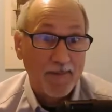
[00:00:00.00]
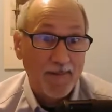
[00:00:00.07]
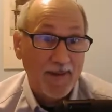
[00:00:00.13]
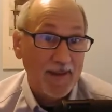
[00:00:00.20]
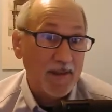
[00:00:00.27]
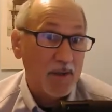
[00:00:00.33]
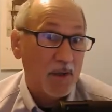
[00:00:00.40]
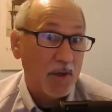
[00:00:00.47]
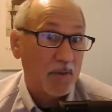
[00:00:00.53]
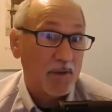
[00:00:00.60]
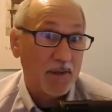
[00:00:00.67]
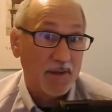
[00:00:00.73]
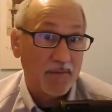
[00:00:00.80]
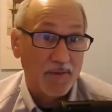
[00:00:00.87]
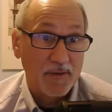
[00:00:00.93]
eighth note
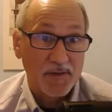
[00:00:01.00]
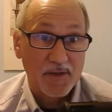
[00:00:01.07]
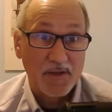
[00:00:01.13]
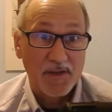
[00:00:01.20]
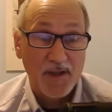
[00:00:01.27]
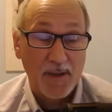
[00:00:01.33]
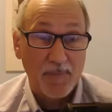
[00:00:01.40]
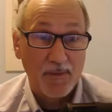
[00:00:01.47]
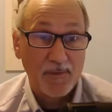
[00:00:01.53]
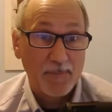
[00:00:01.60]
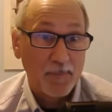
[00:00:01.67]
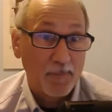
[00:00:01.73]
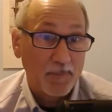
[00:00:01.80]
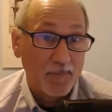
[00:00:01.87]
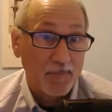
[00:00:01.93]
in the first example
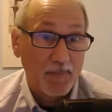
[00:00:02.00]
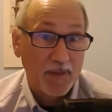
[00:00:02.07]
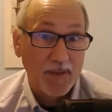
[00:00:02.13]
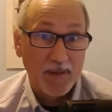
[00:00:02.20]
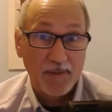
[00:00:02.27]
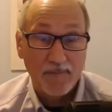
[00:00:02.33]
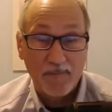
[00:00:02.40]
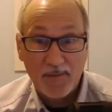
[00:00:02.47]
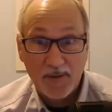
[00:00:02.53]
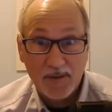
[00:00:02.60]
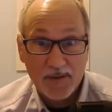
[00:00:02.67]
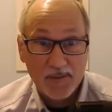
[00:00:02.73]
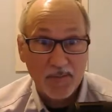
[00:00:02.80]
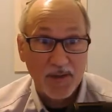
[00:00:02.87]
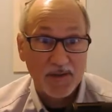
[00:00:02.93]
in
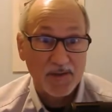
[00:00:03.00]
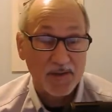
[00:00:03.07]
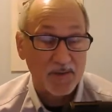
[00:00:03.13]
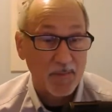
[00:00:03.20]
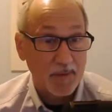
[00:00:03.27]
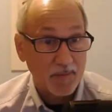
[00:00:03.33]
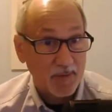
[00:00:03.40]
various places